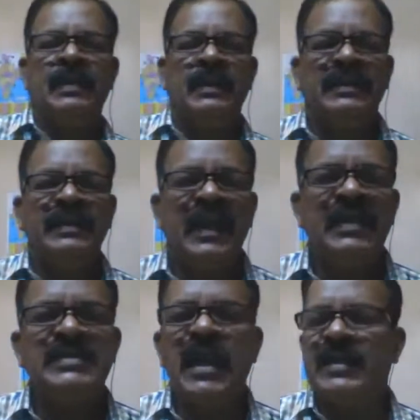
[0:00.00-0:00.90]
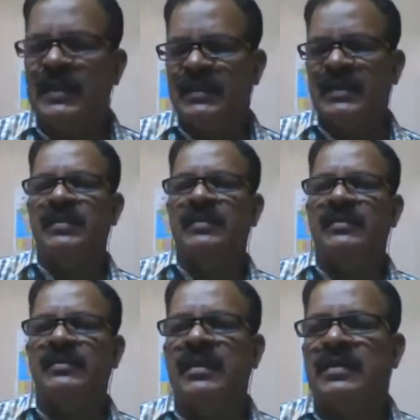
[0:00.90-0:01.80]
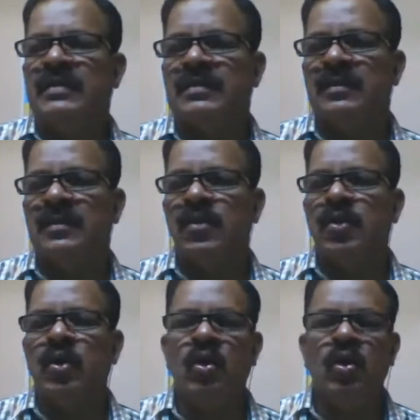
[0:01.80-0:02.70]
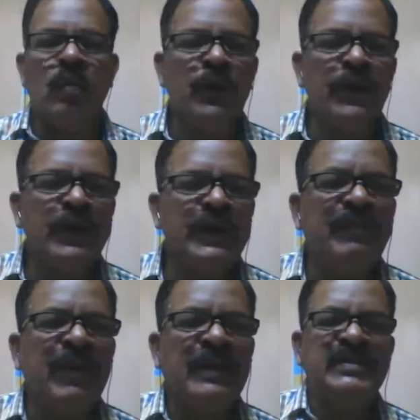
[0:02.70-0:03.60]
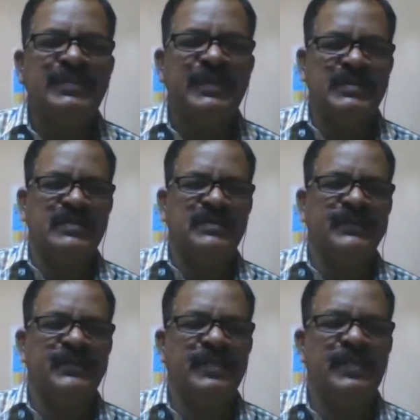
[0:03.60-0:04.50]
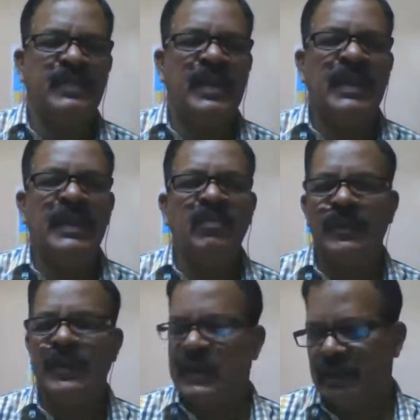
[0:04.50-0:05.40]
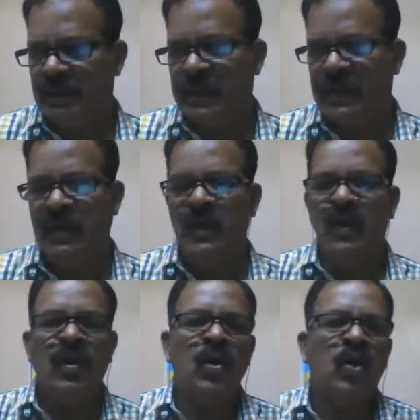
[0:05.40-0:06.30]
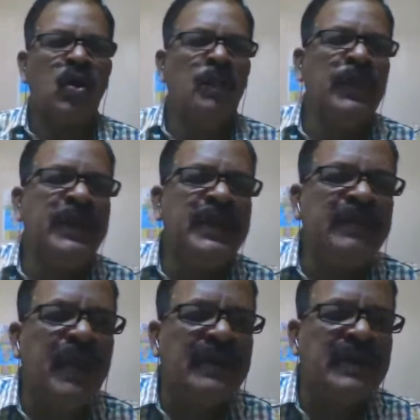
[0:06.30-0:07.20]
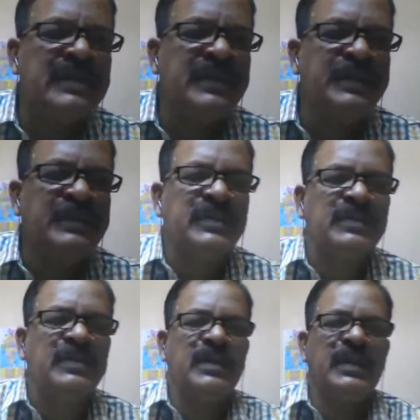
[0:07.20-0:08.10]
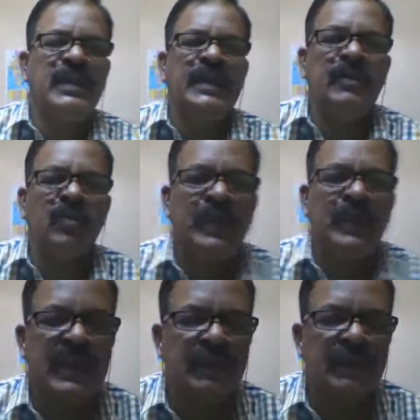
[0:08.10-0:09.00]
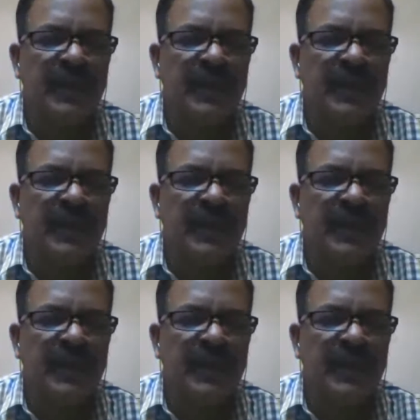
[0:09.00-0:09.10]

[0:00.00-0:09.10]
there are certain things that community participation and economic community participation in economic activity.